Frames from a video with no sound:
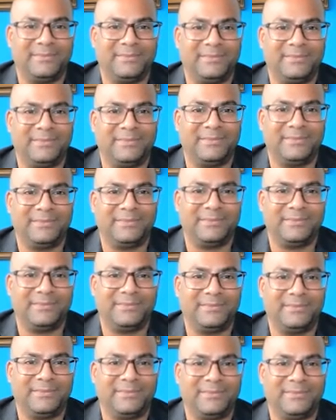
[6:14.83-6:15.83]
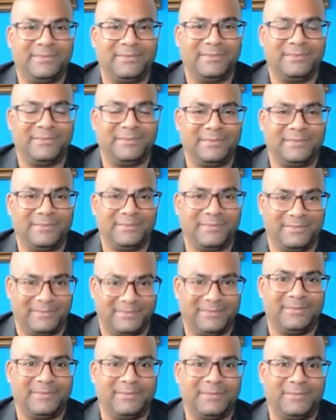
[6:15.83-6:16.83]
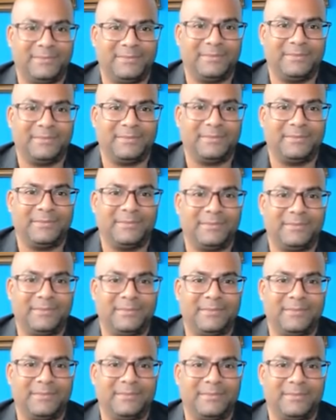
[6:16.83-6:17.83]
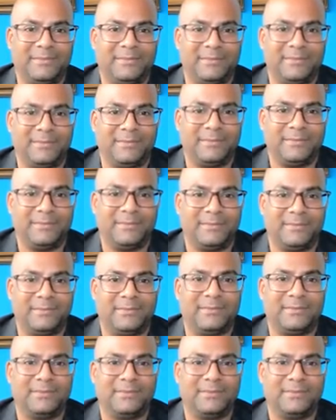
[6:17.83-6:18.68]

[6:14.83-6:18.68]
The person shown says nothing.